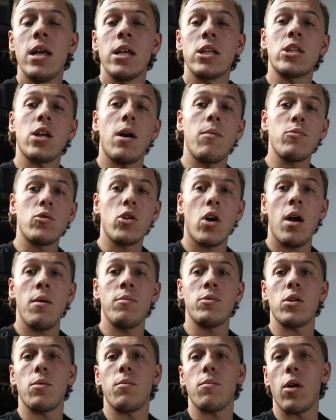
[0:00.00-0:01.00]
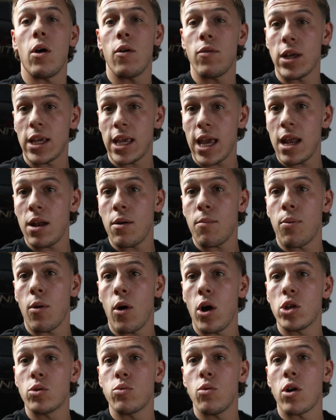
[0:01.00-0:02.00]
Sometimes, again, the
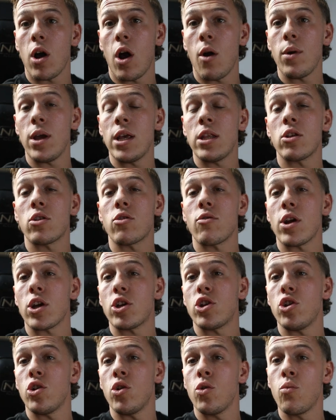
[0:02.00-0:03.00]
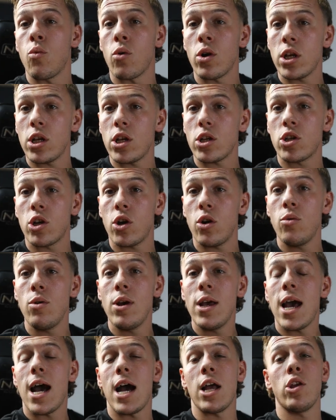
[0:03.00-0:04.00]
price will go in the direction you wanted it
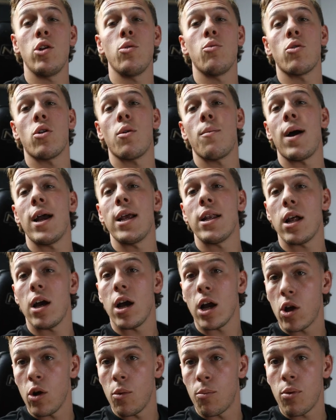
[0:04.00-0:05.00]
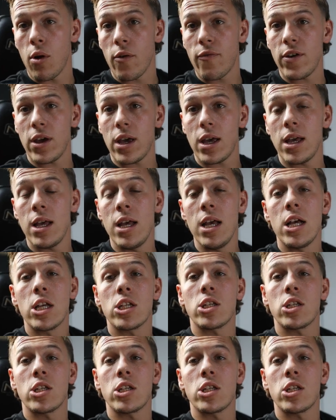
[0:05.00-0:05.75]
to and you would have made a good profit.